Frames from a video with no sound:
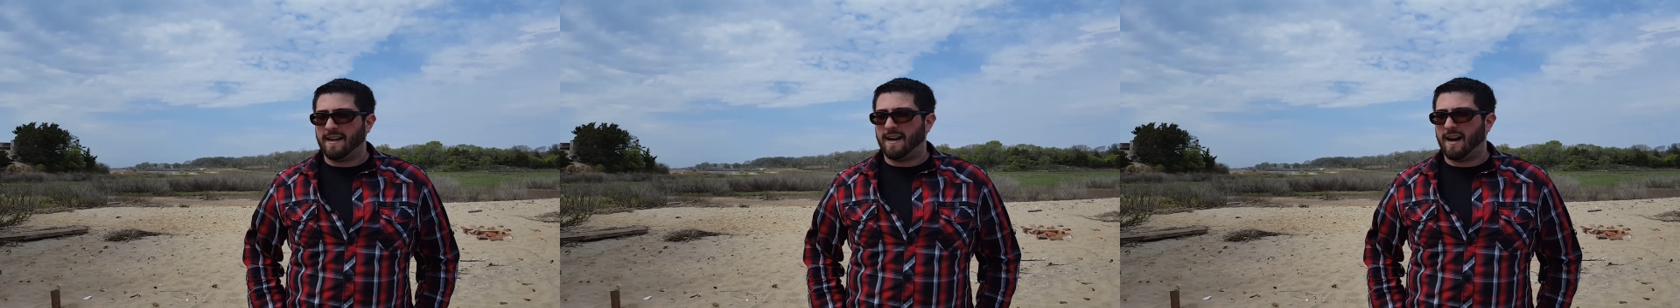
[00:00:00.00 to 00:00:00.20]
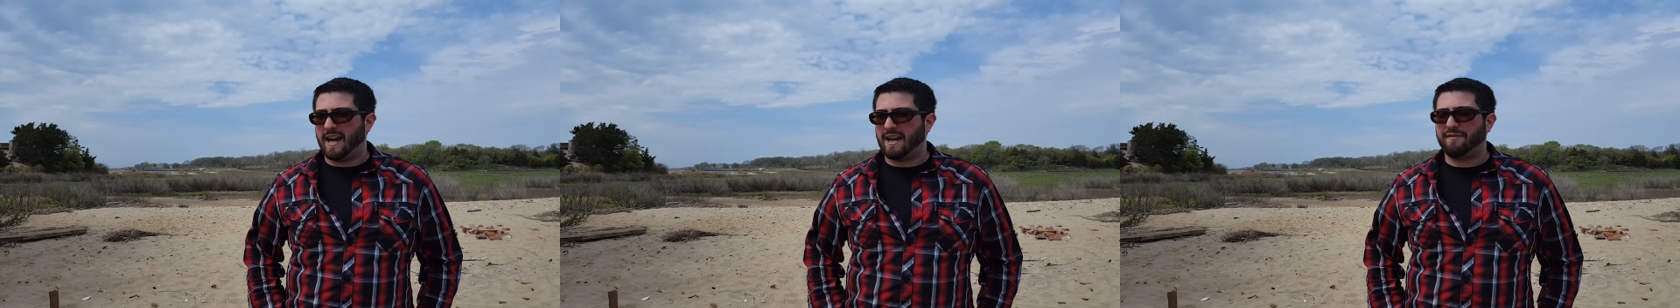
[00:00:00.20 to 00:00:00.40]

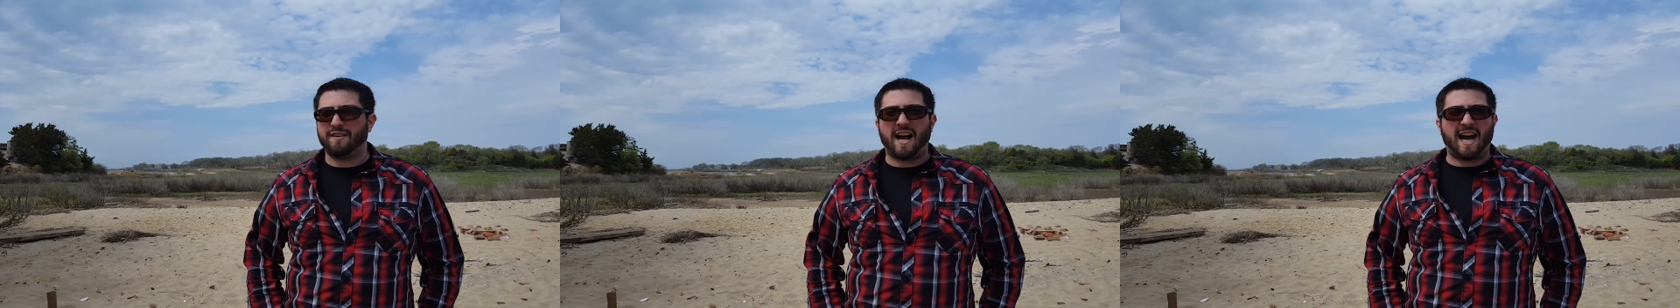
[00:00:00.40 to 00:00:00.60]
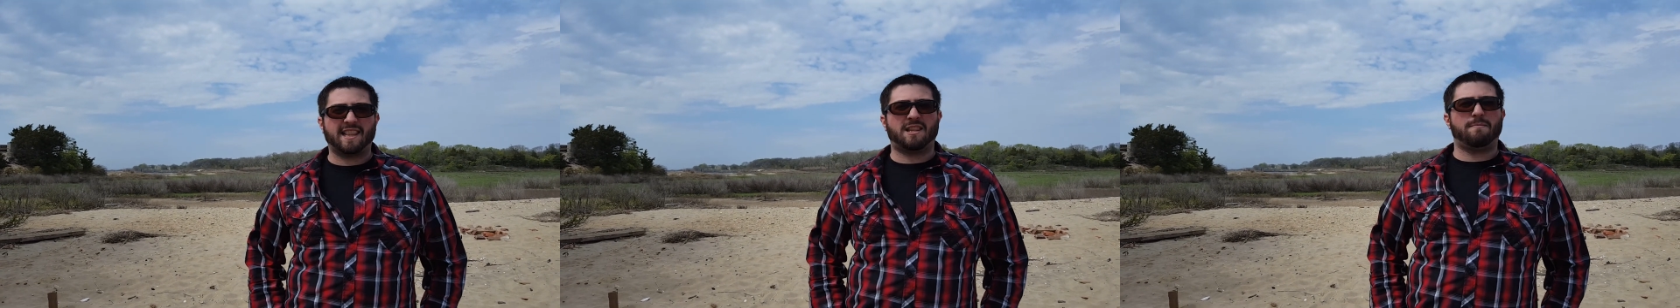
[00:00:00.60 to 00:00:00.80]
Uh, if
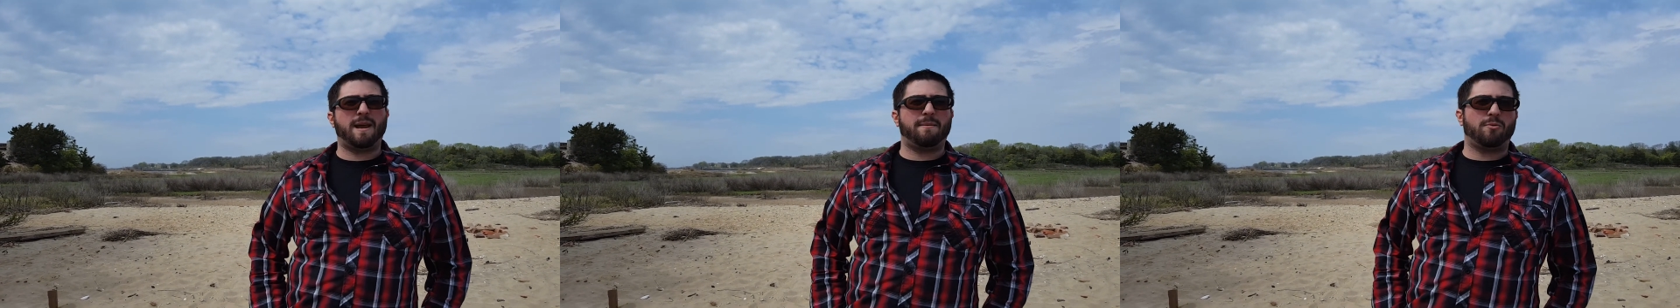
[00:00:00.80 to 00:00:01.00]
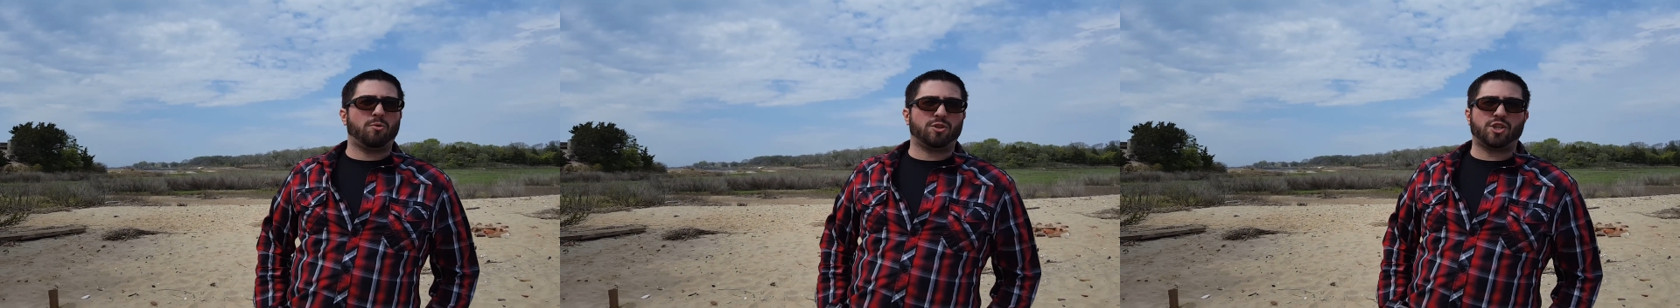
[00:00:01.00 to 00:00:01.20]
not, then
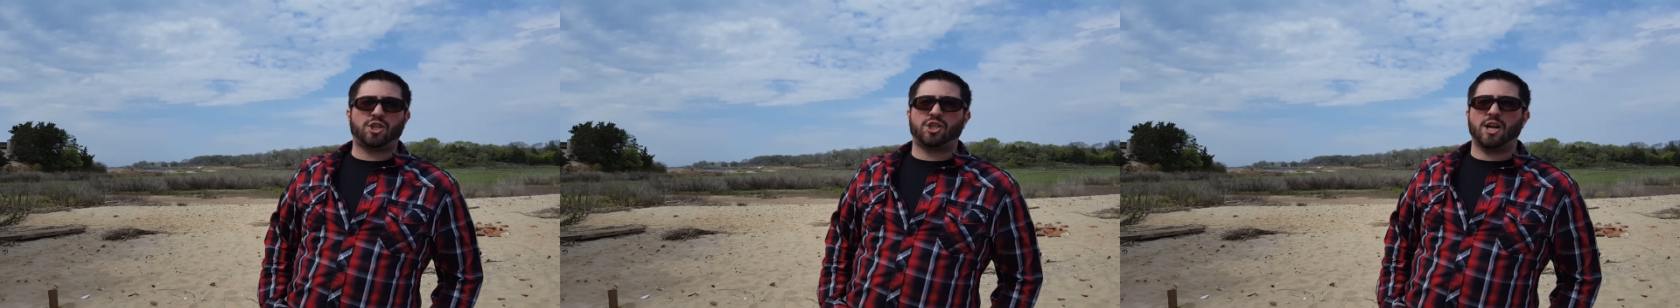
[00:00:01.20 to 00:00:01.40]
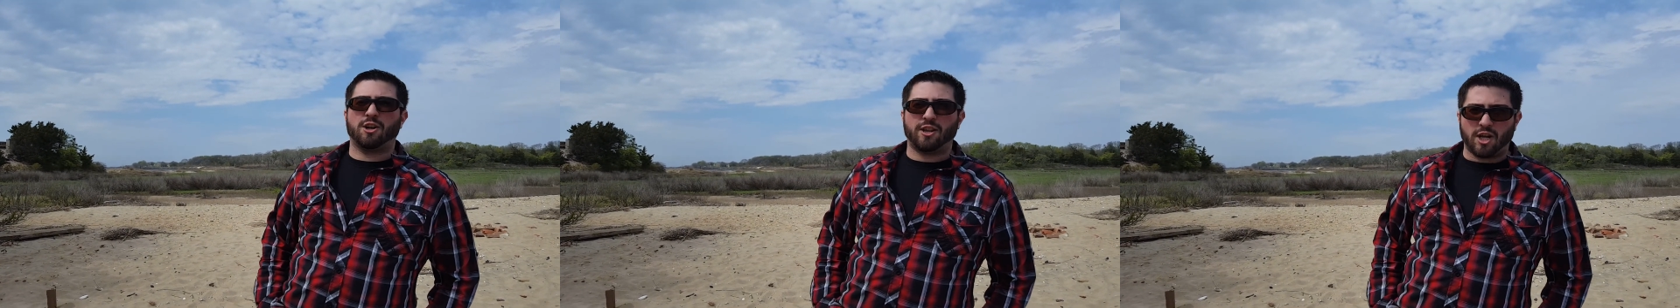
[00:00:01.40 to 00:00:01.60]
maybe we'll
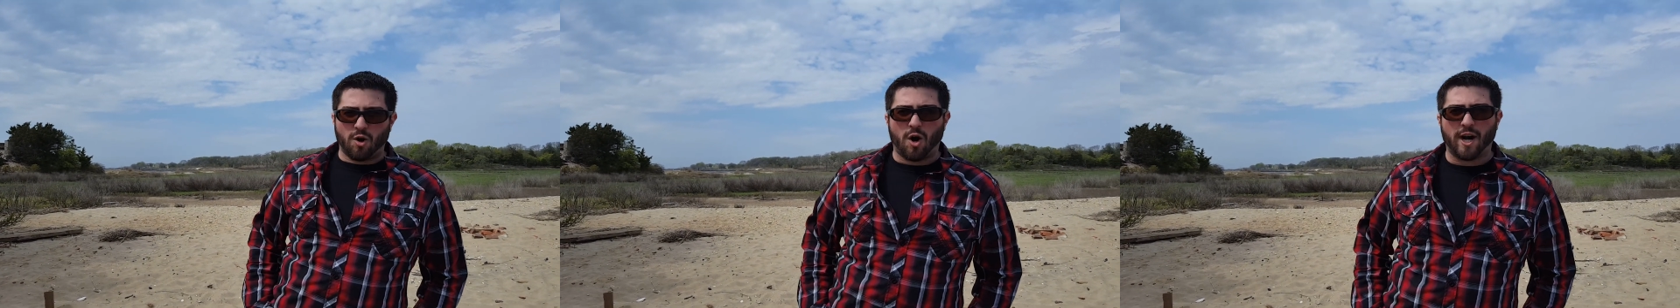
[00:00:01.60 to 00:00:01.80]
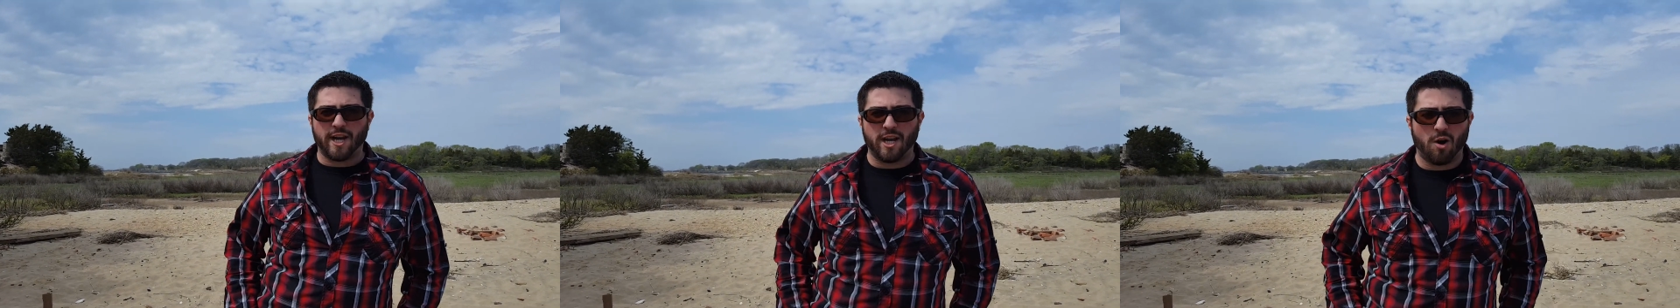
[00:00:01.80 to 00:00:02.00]
just share the
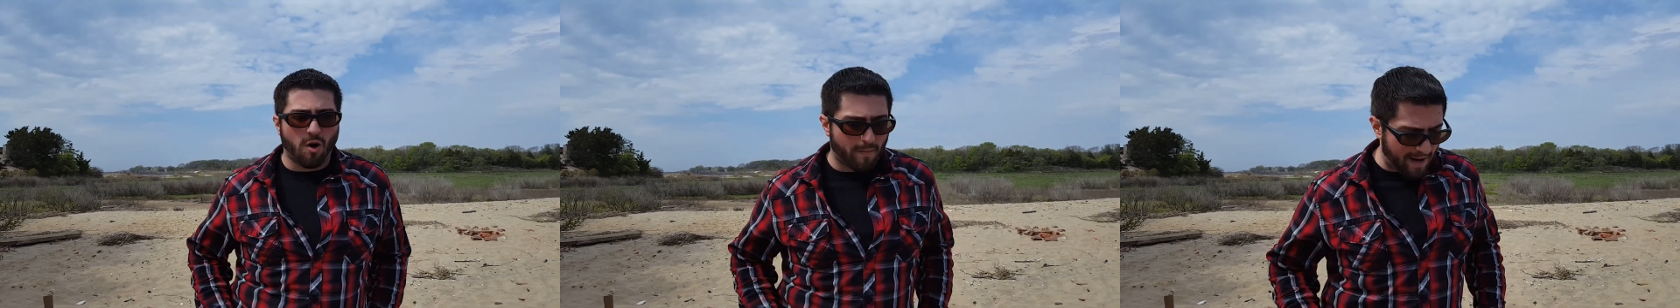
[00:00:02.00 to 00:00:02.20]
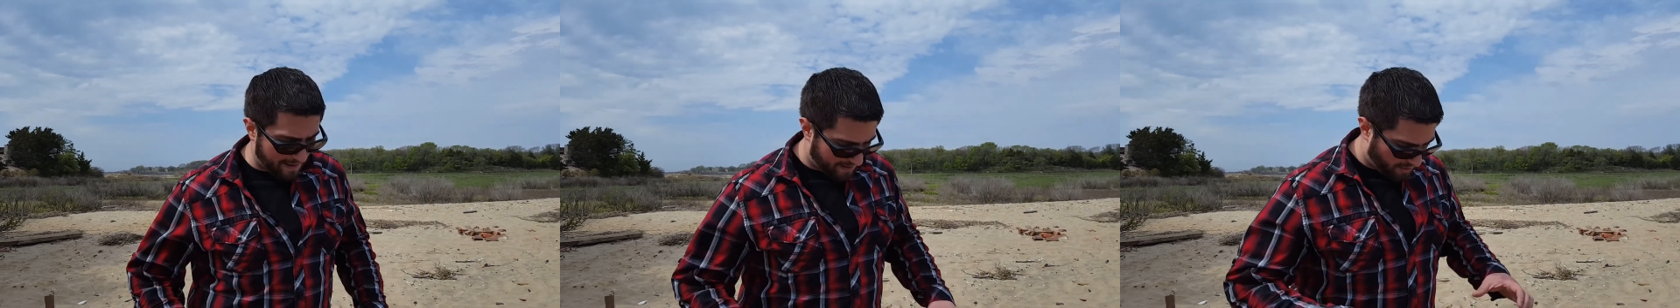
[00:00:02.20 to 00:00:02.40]
audio
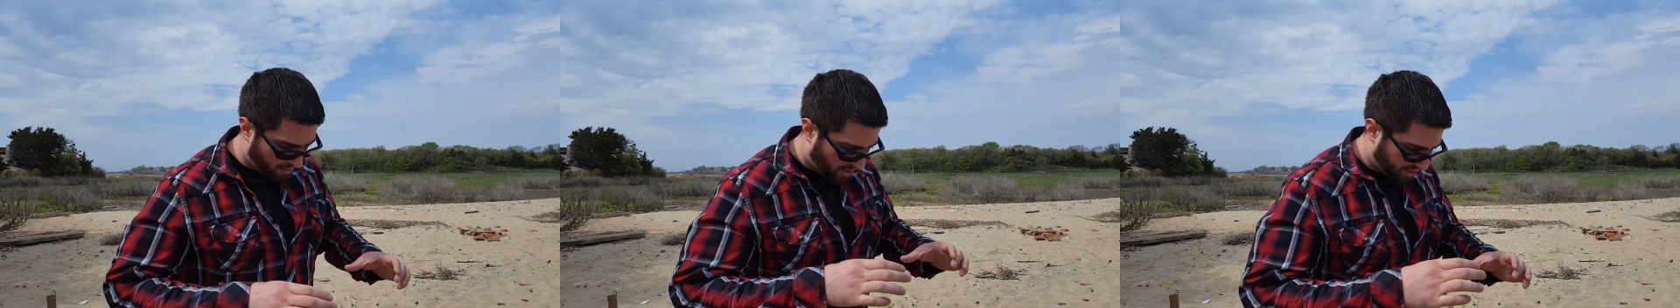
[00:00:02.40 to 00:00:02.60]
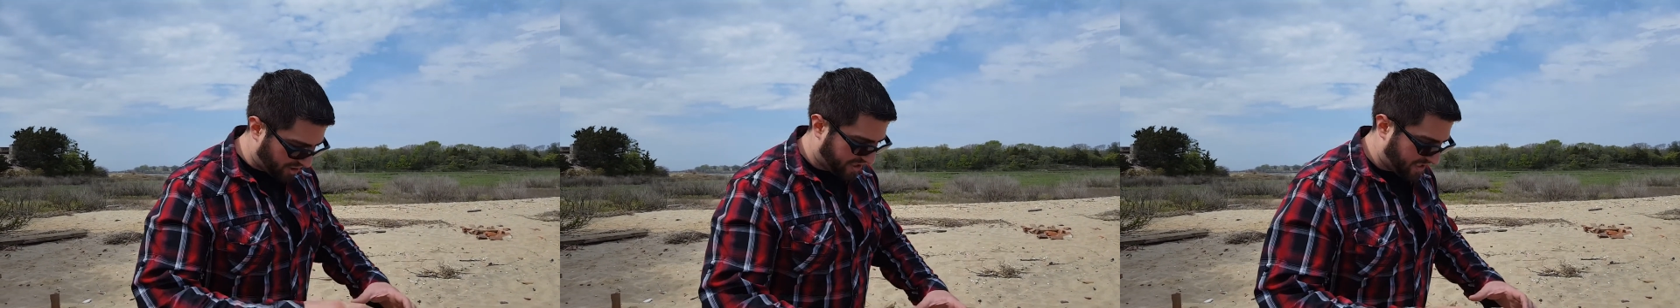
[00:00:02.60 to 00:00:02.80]
or maybe
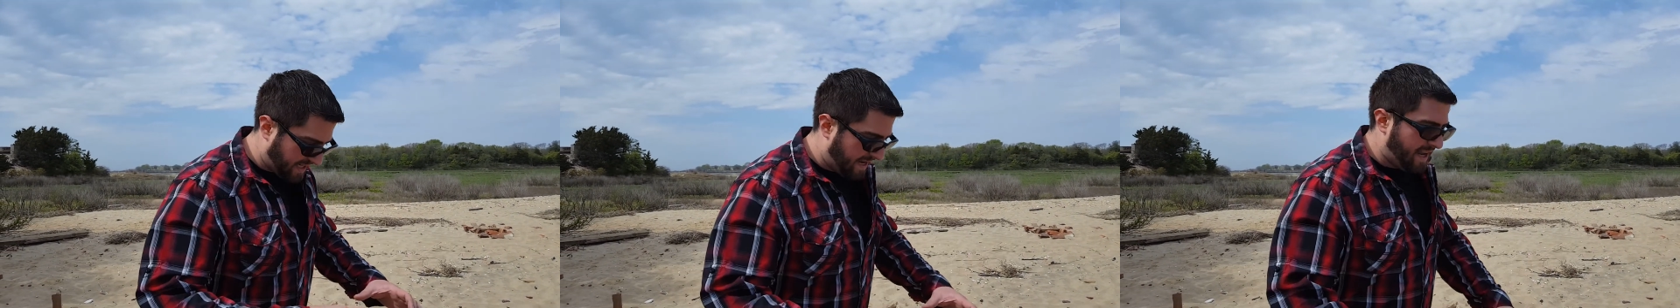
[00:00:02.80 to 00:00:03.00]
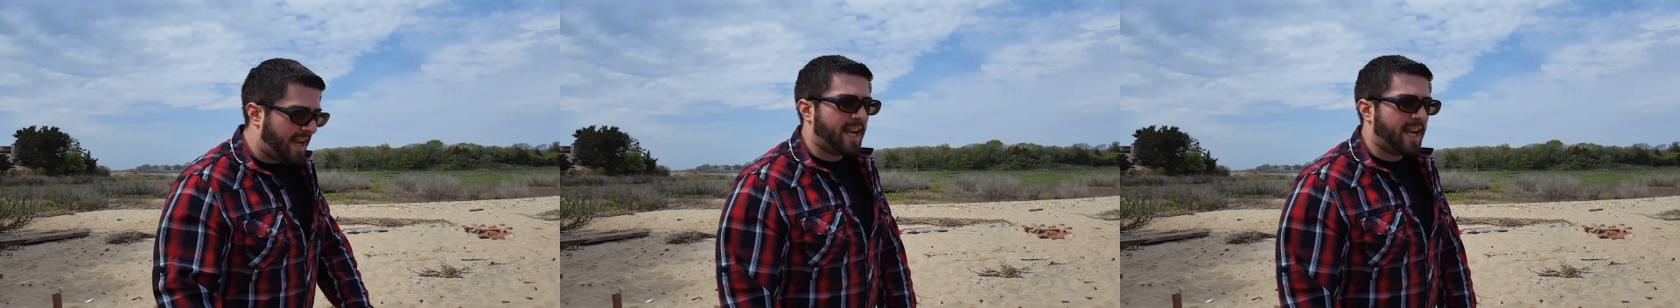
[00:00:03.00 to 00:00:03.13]
we'll just,